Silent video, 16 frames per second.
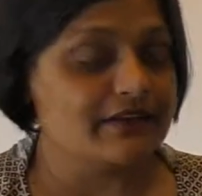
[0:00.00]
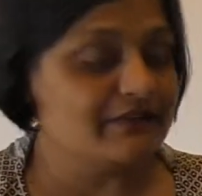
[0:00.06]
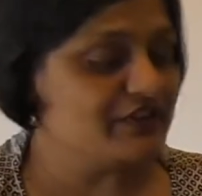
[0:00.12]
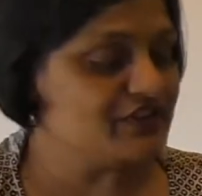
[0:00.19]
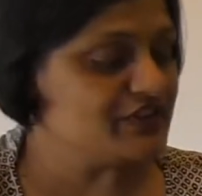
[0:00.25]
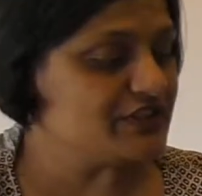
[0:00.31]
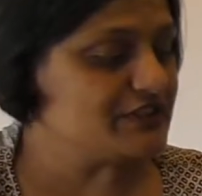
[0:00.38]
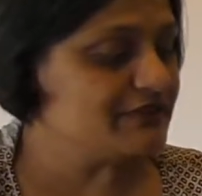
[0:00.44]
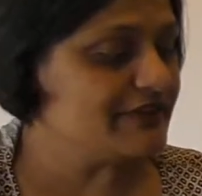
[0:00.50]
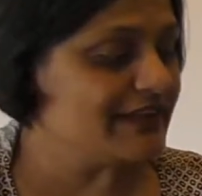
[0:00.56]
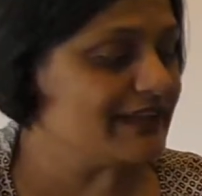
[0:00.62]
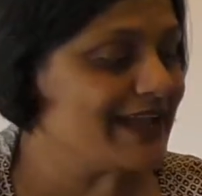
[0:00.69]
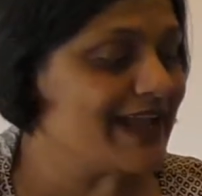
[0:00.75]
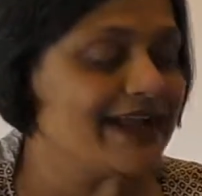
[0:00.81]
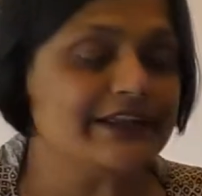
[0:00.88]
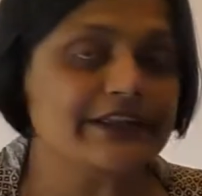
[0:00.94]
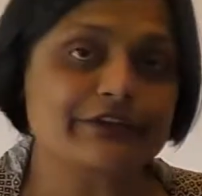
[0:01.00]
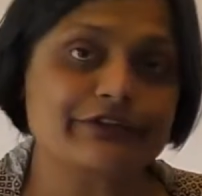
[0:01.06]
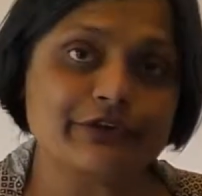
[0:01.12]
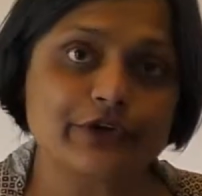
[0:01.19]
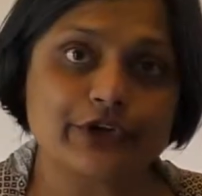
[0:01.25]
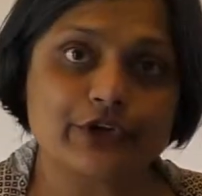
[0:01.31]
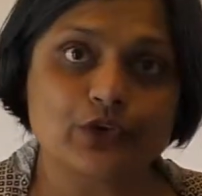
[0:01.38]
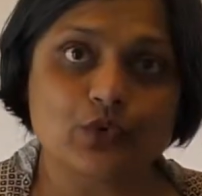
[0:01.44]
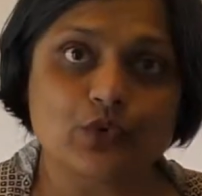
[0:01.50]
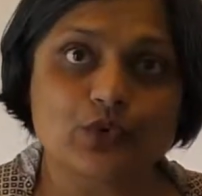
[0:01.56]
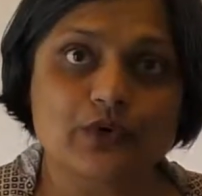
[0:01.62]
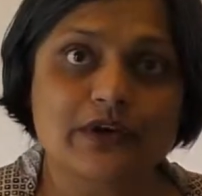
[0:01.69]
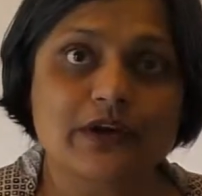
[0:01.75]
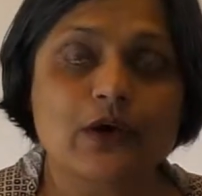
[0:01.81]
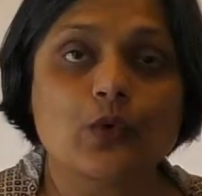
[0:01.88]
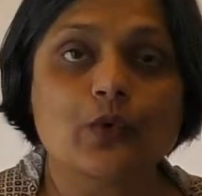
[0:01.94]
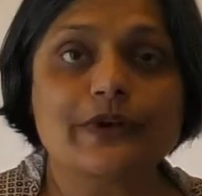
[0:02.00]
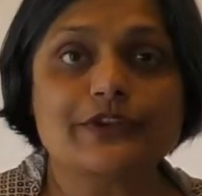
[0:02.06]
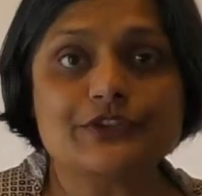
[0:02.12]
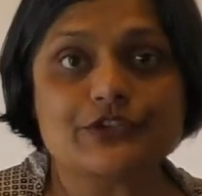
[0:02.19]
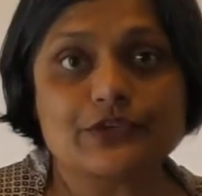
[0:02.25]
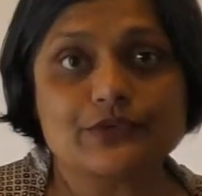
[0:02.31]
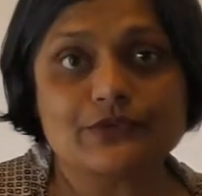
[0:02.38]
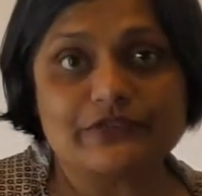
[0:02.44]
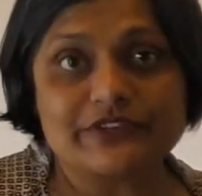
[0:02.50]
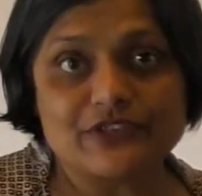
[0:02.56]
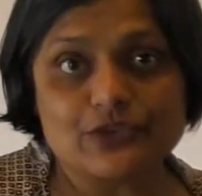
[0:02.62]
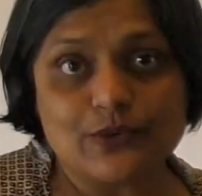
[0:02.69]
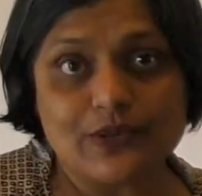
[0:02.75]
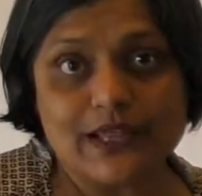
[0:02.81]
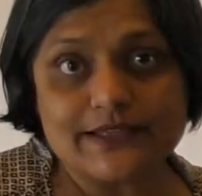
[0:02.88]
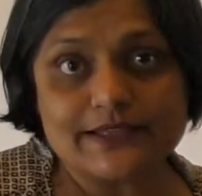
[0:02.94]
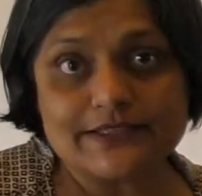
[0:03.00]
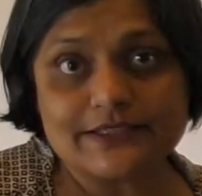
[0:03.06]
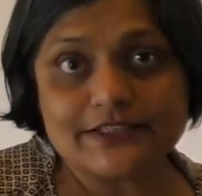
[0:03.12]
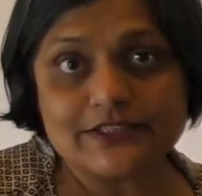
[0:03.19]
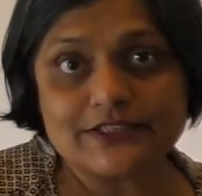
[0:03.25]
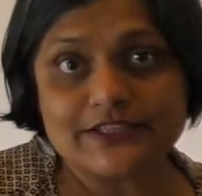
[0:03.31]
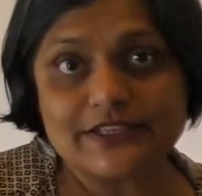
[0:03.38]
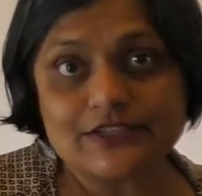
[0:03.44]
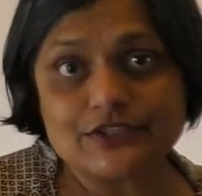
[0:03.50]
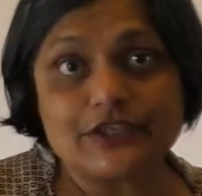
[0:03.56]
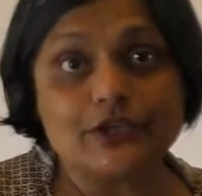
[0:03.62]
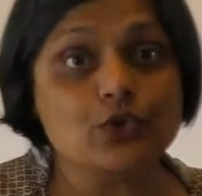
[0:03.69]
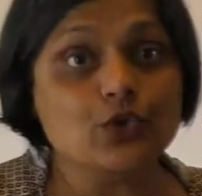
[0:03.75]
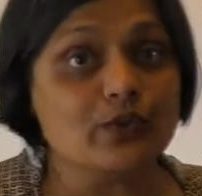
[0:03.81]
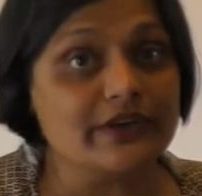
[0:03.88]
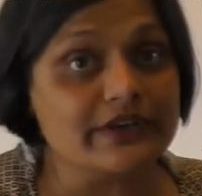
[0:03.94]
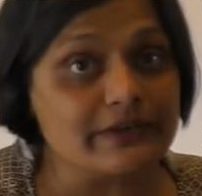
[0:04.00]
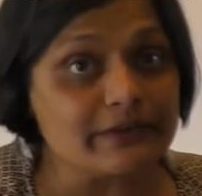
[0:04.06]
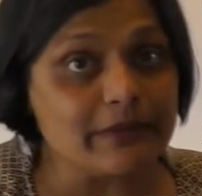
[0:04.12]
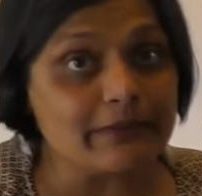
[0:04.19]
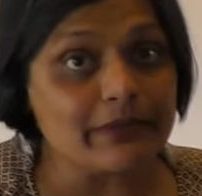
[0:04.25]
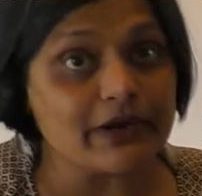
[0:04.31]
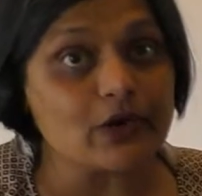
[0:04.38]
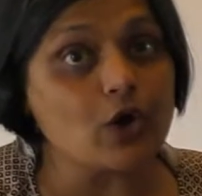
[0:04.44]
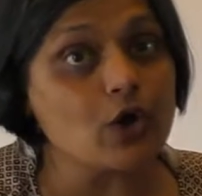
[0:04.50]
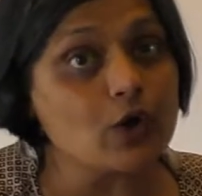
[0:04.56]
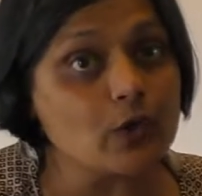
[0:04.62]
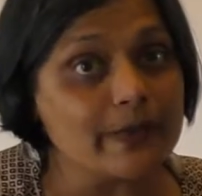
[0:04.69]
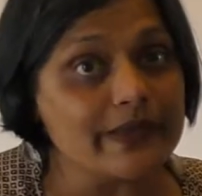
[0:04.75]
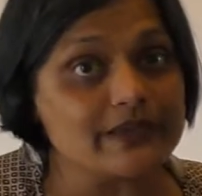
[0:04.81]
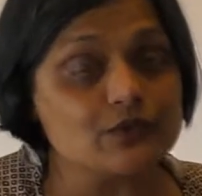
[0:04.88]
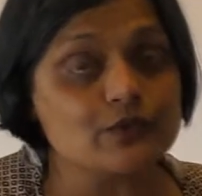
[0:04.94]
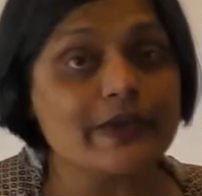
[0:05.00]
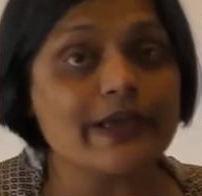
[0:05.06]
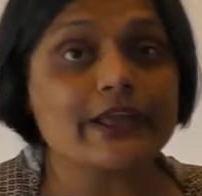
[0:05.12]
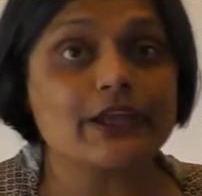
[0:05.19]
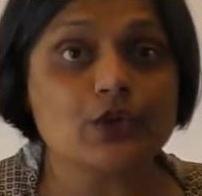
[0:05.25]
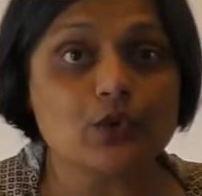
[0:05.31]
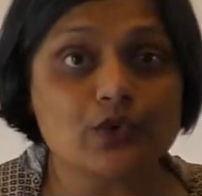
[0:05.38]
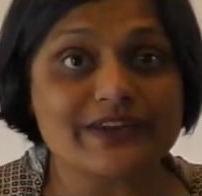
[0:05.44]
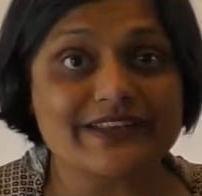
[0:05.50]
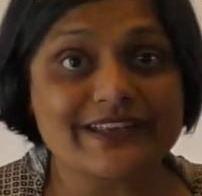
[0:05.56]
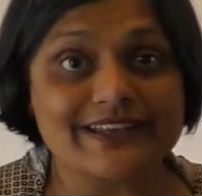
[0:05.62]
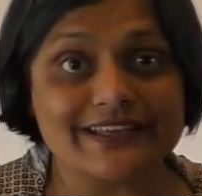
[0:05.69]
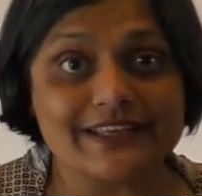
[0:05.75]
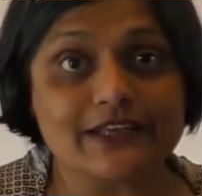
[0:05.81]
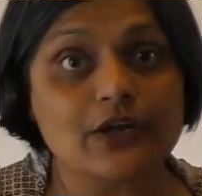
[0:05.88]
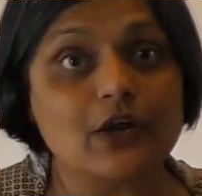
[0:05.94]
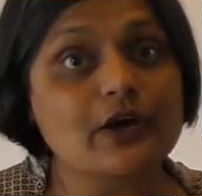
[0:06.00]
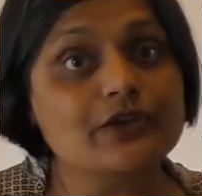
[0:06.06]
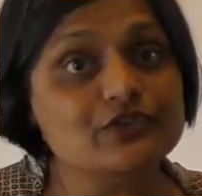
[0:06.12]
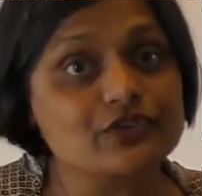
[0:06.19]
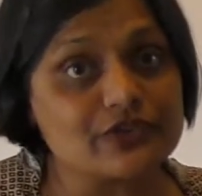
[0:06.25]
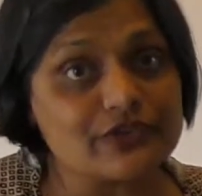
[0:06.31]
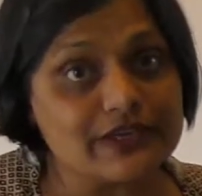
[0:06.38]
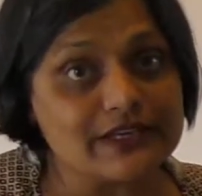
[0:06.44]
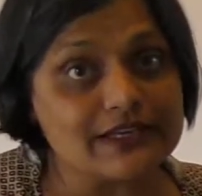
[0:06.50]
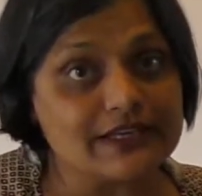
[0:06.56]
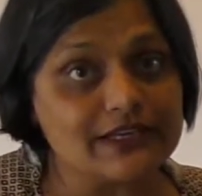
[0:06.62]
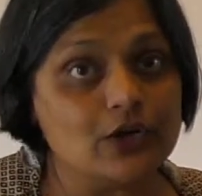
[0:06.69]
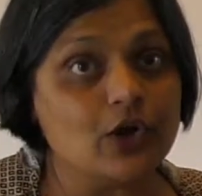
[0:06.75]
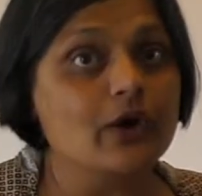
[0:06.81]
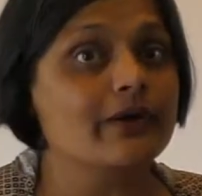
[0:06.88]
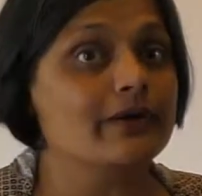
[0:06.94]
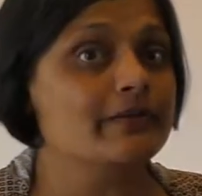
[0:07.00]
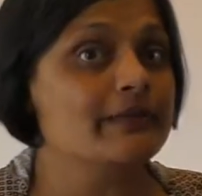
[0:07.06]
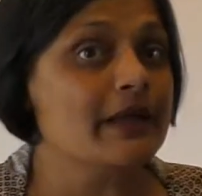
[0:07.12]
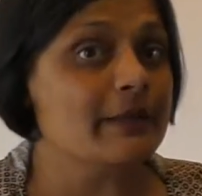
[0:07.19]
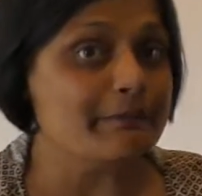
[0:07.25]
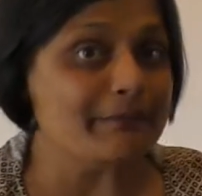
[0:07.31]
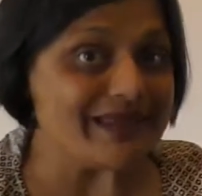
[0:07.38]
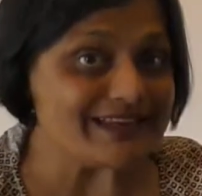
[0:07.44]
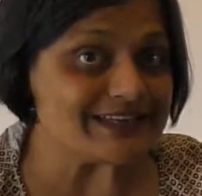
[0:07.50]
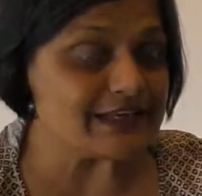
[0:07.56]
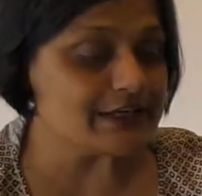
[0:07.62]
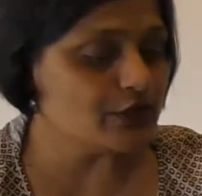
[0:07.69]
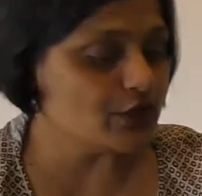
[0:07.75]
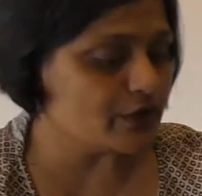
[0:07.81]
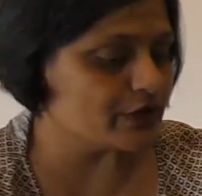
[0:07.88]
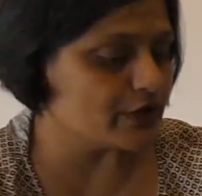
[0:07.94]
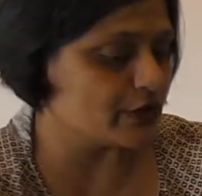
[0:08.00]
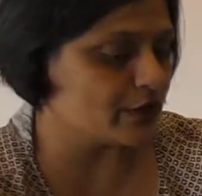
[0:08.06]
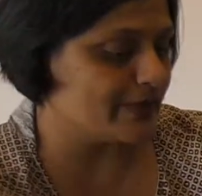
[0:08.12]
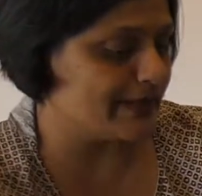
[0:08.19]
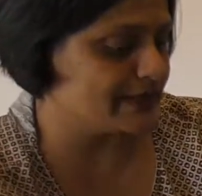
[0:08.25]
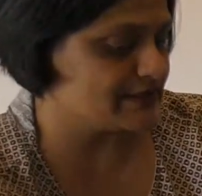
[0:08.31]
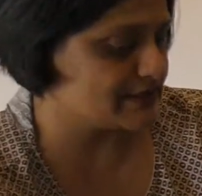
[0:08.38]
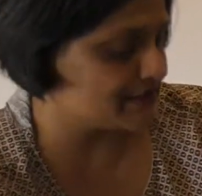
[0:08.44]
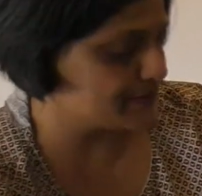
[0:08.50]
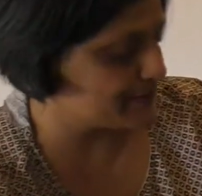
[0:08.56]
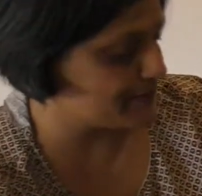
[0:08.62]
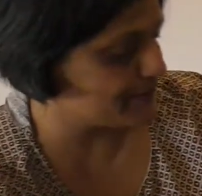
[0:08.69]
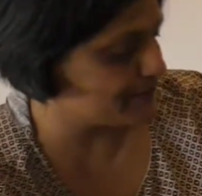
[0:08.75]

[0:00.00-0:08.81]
which is very handy for you. Once you visualize these things, you will remember always when you're creating, generating, or maintaining your documents.